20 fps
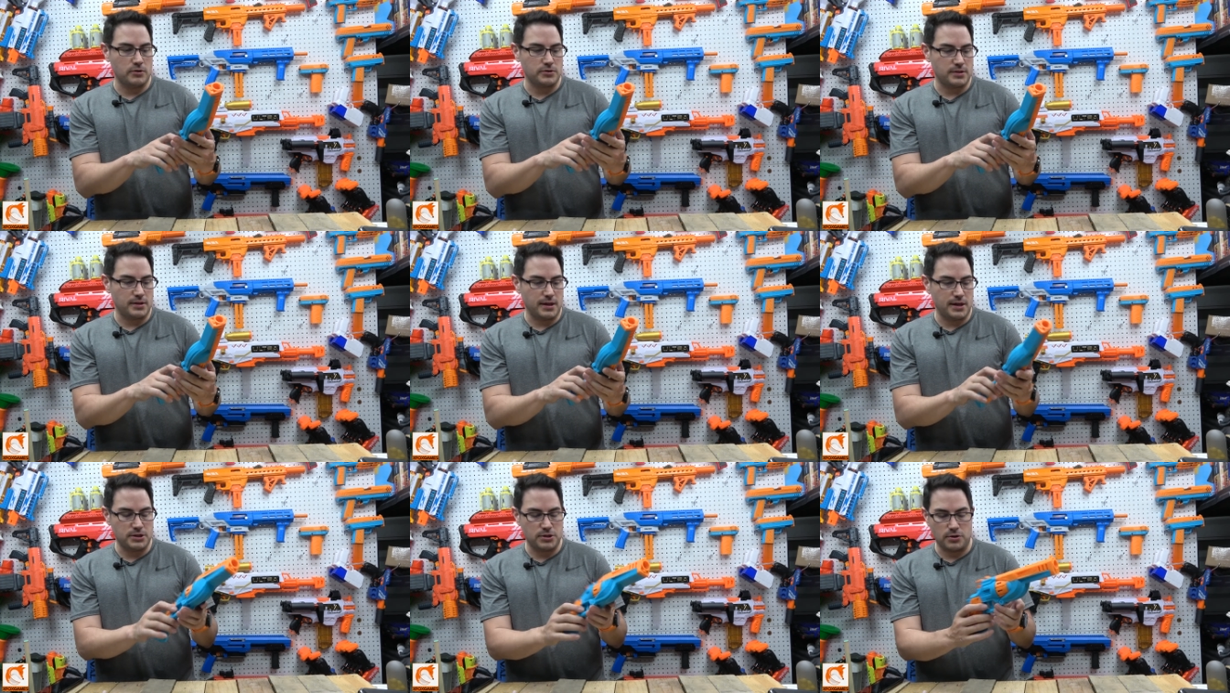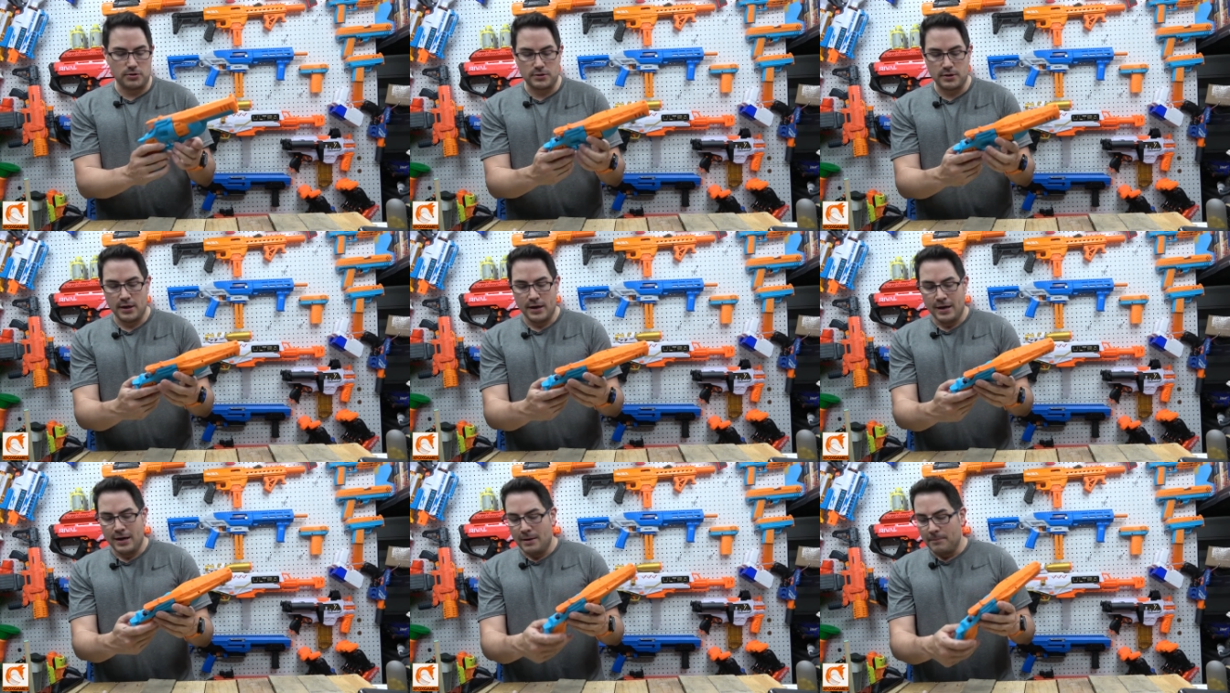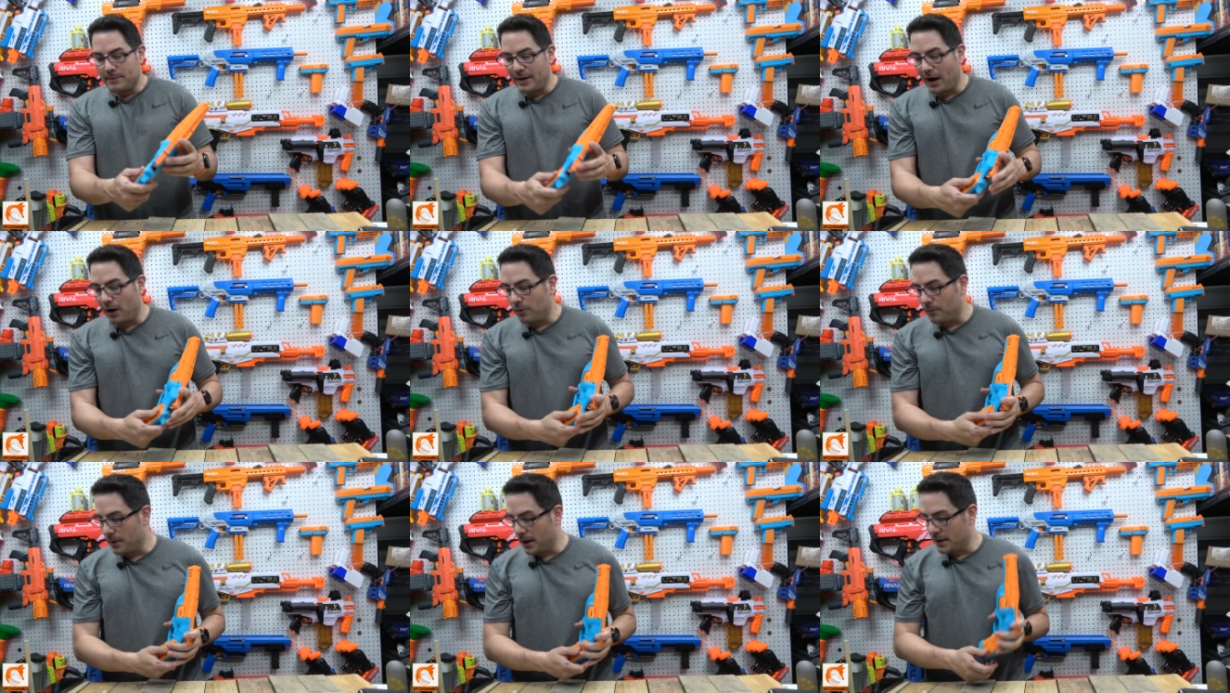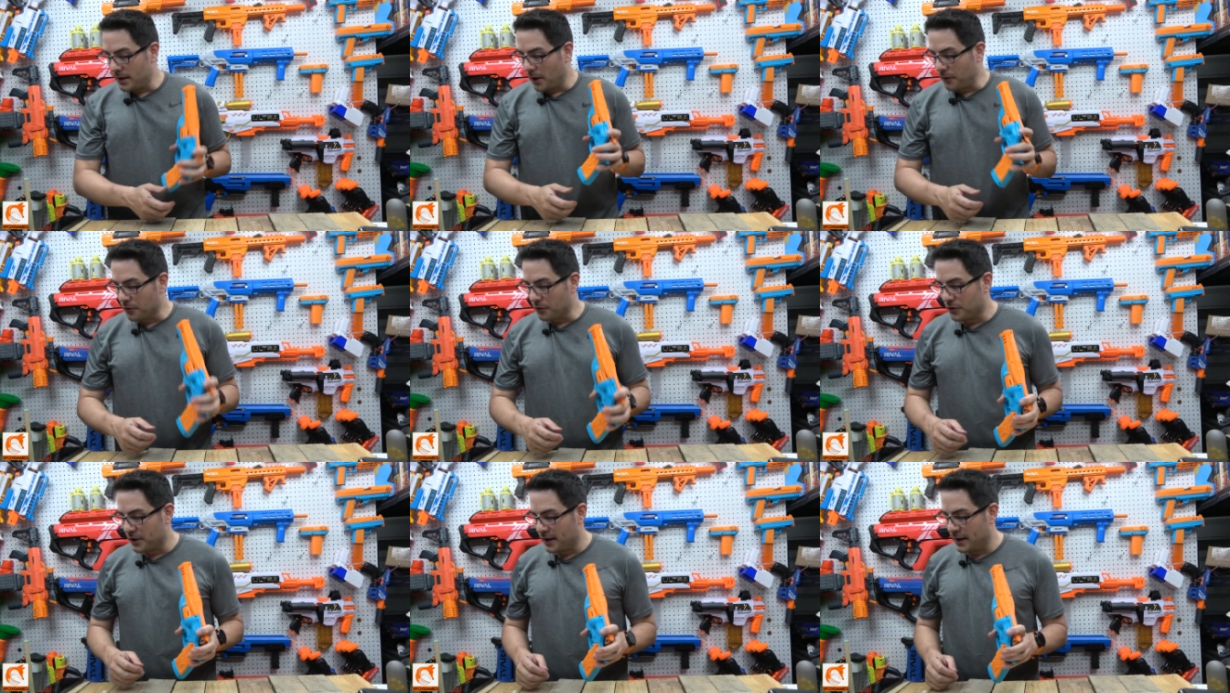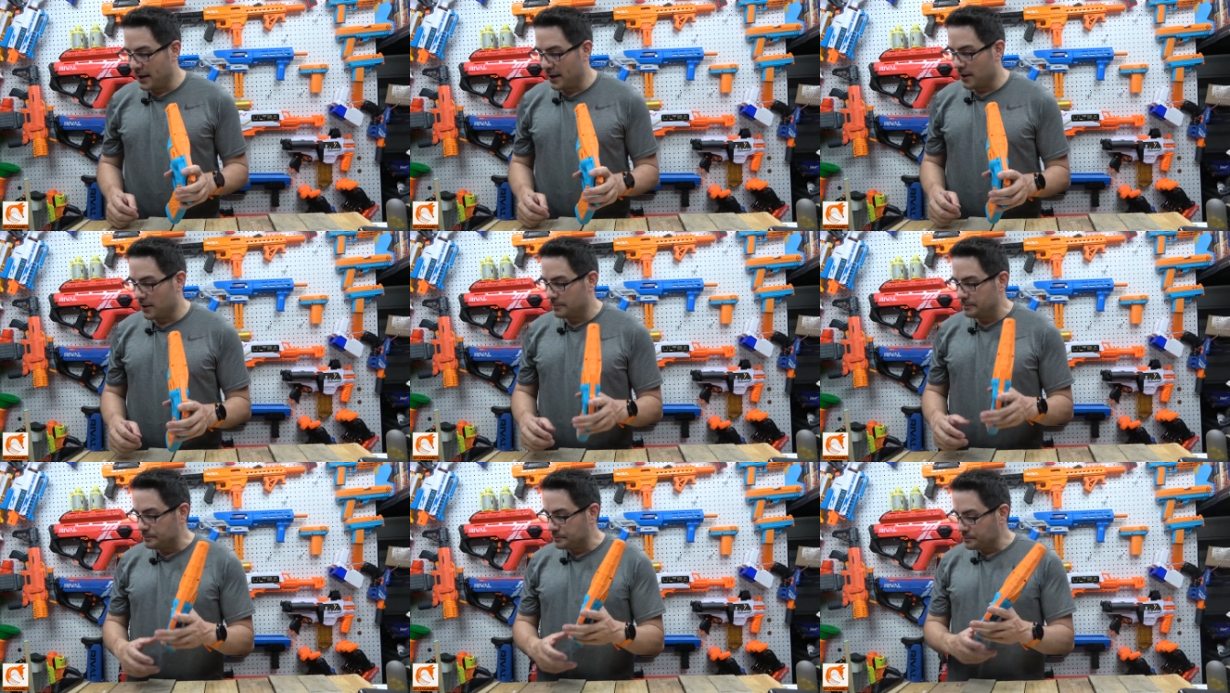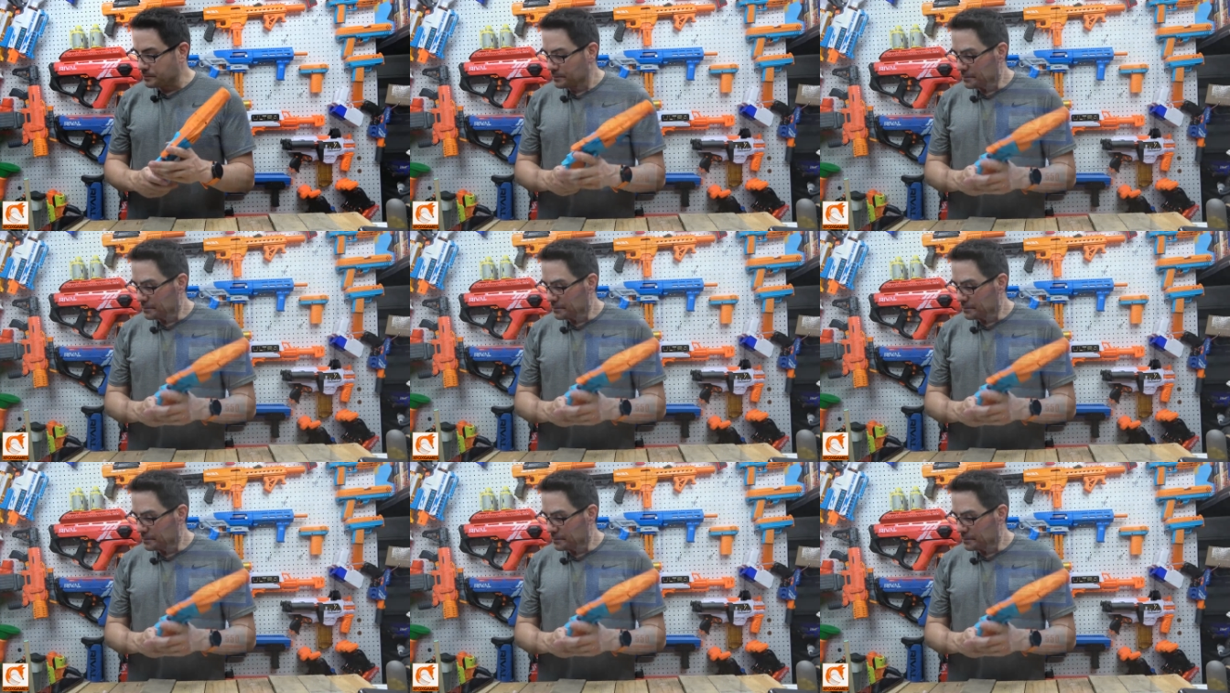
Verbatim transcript: most of the issues. Now, another thing here